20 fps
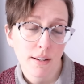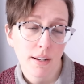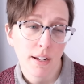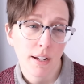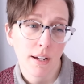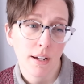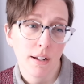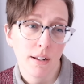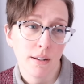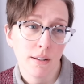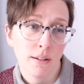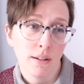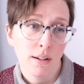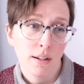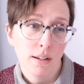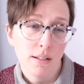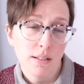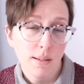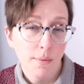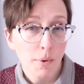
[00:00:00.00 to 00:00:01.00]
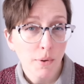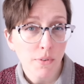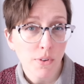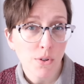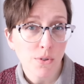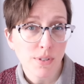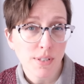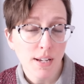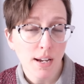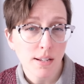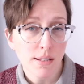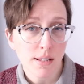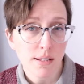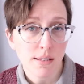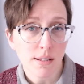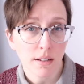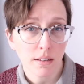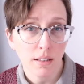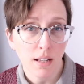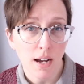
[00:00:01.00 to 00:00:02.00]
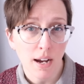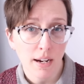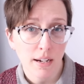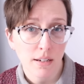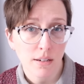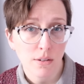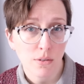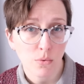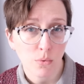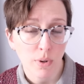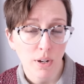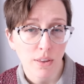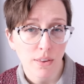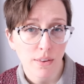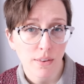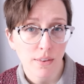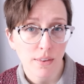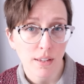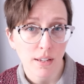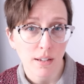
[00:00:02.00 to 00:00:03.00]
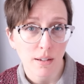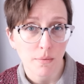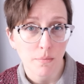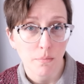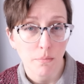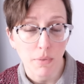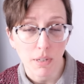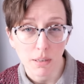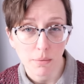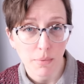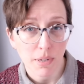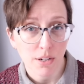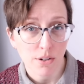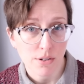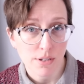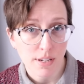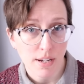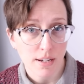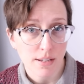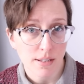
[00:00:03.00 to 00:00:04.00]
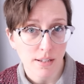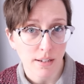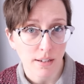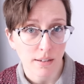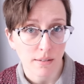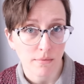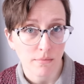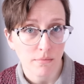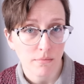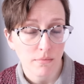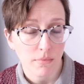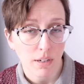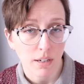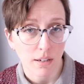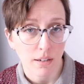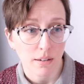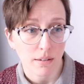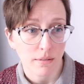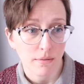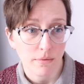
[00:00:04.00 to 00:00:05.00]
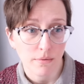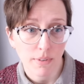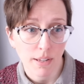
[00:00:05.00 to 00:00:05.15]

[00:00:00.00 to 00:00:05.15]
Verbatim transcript: And some of those sizes align with the millimeter sizing uh,